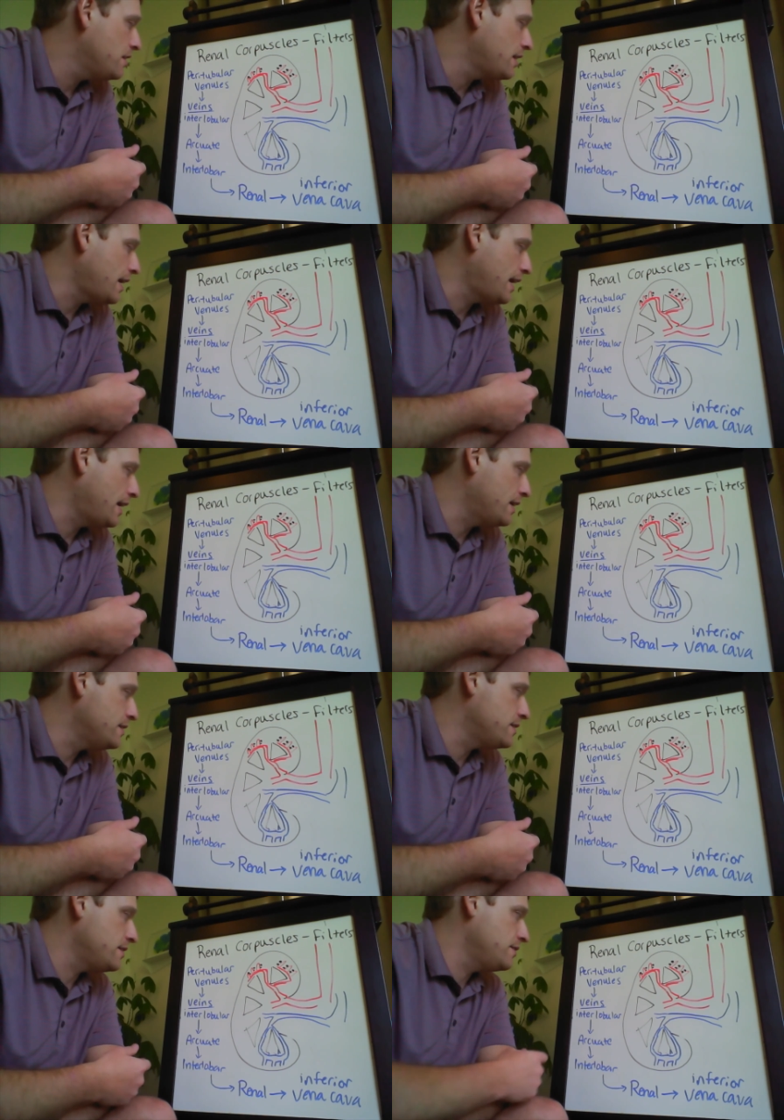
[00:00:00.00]

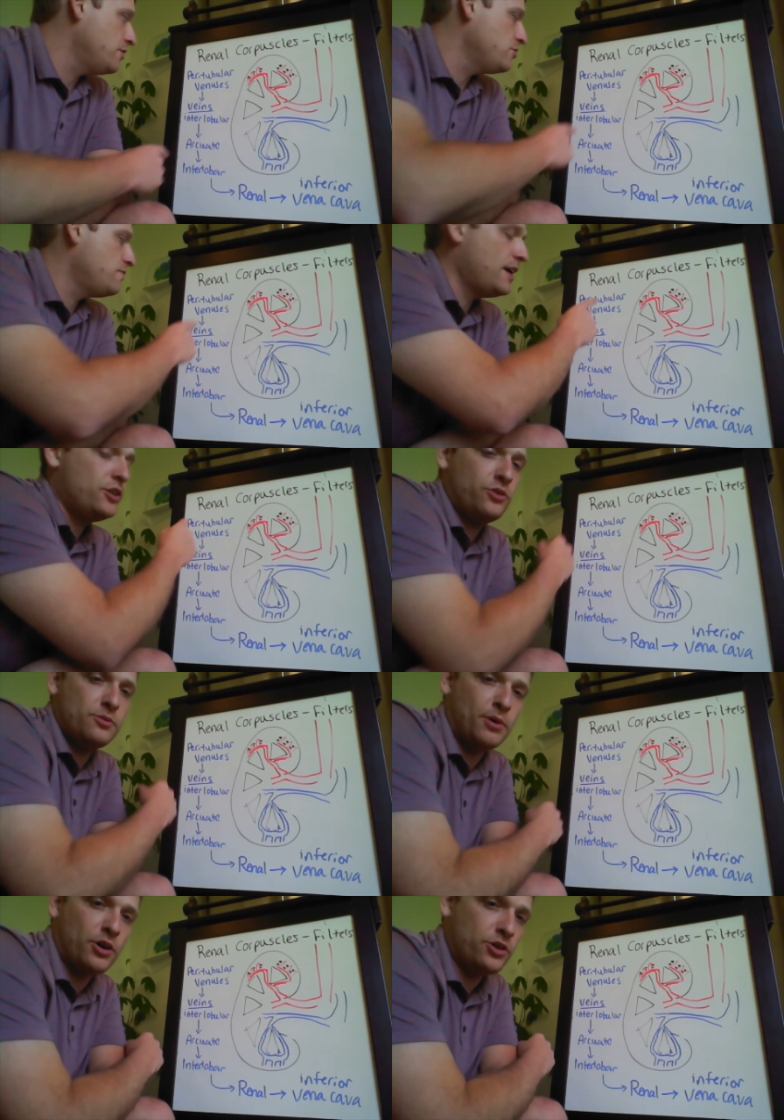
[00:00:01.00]
And those venules
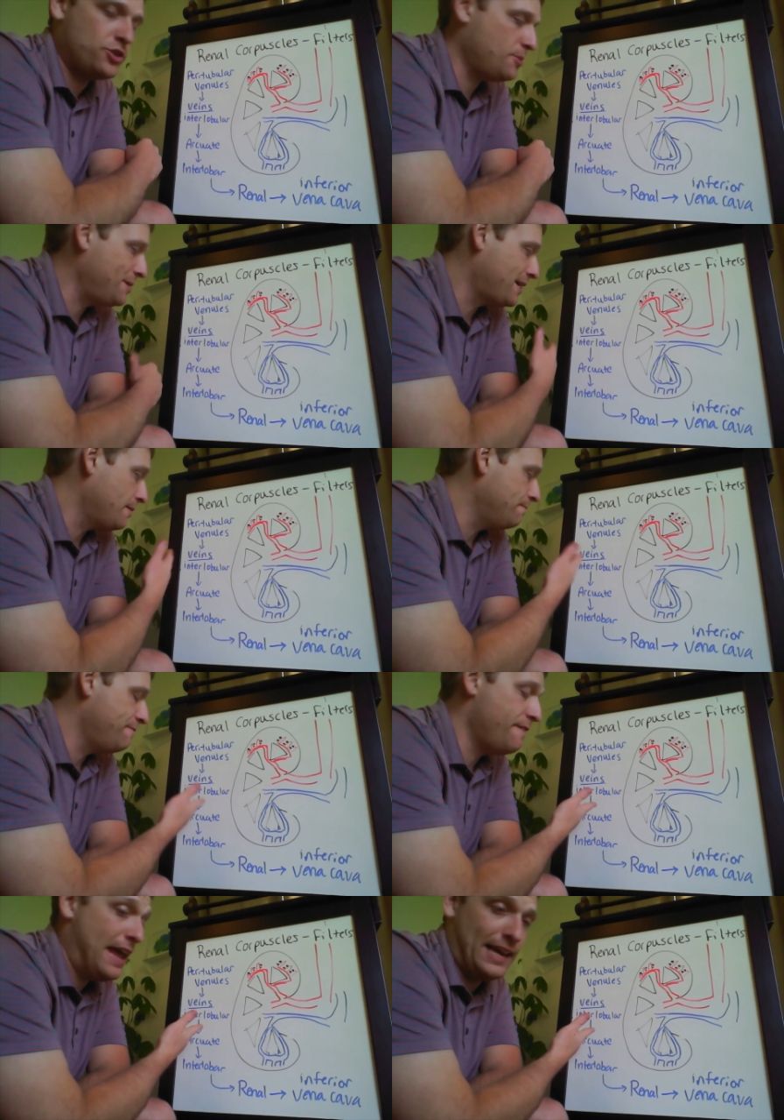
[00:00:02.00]
merge to become
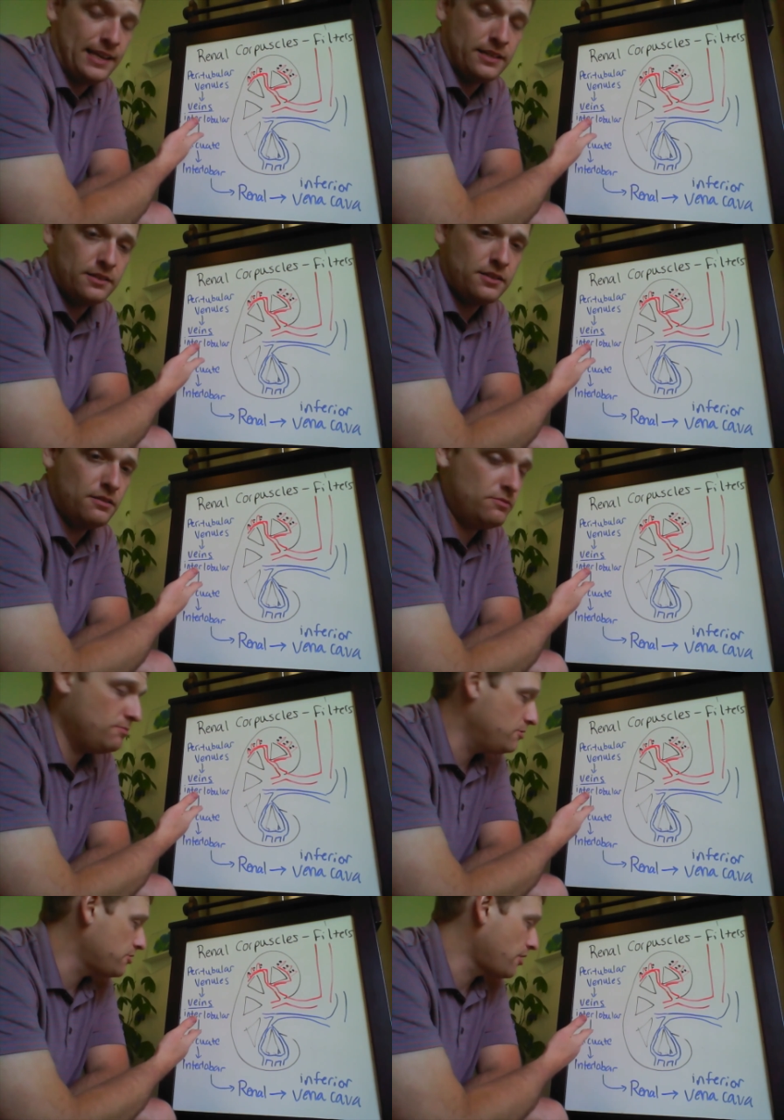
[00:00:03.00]
veins,
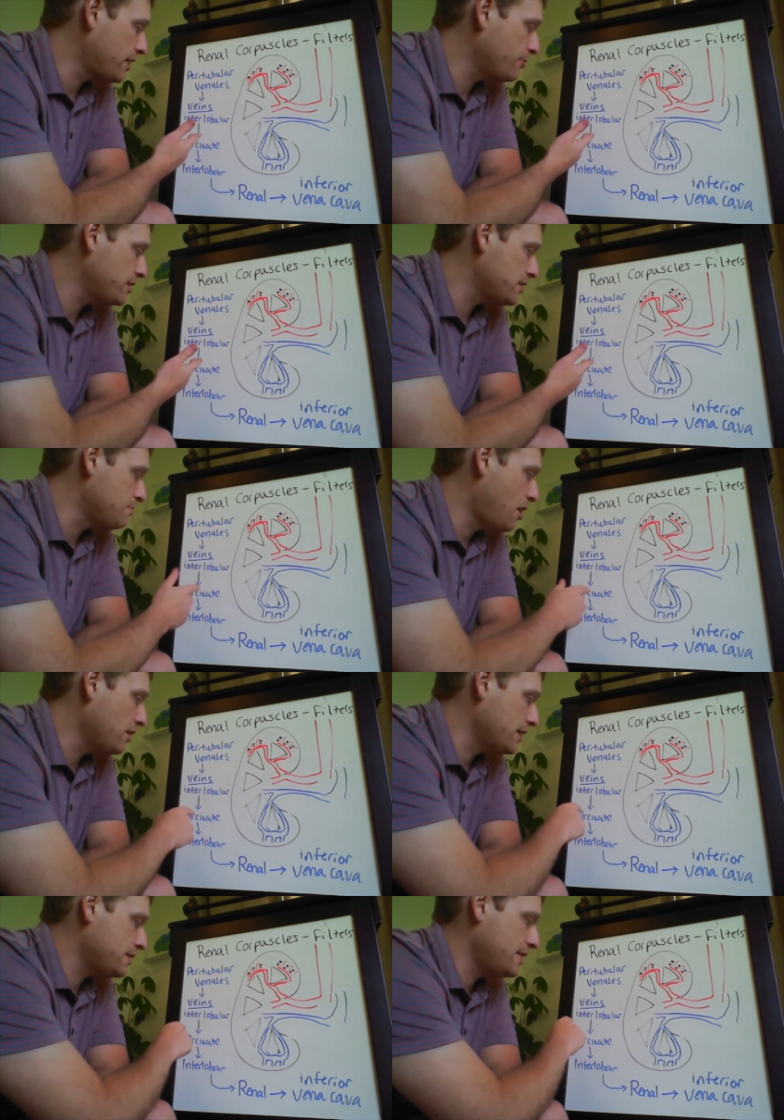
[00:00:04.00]
starting with the
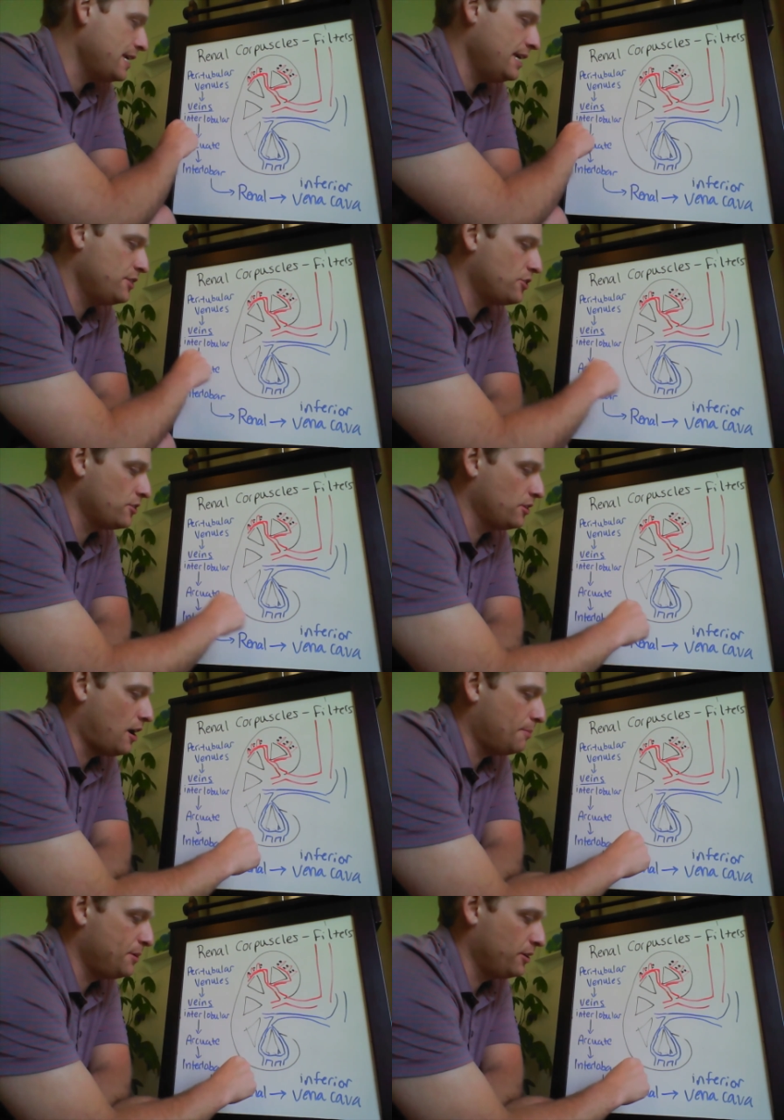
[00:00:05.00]
smallest, the
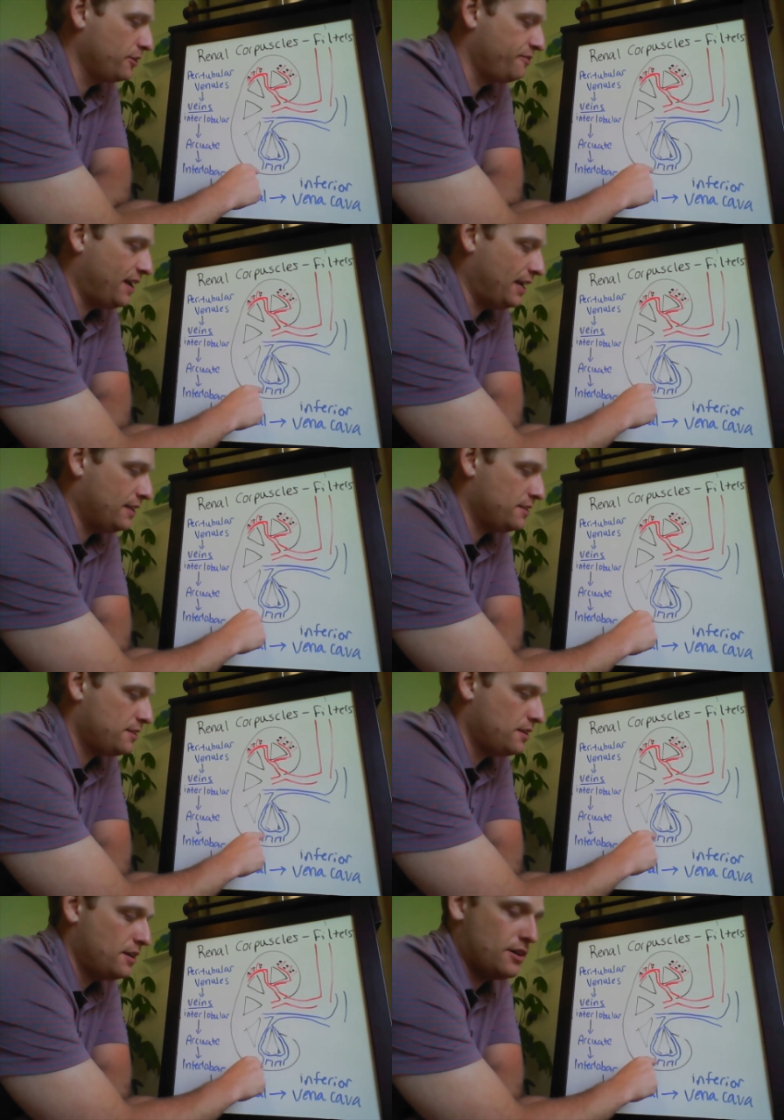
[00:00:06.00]
interlobular
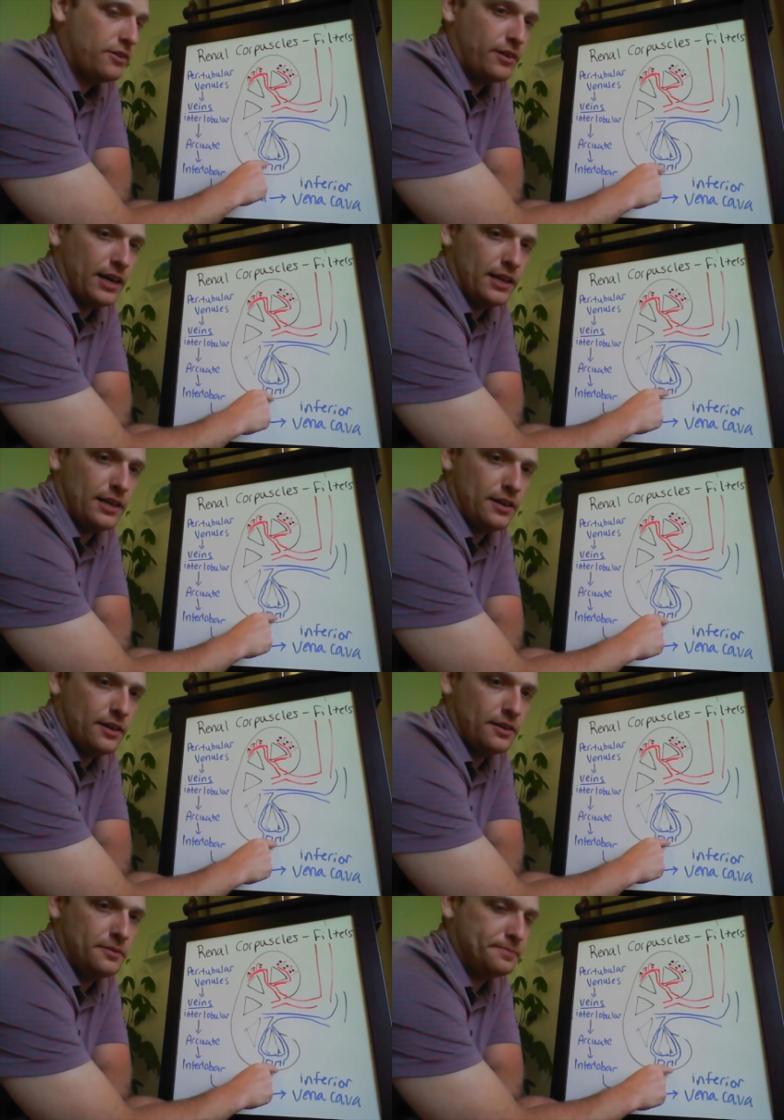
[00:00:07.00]
veins, right here.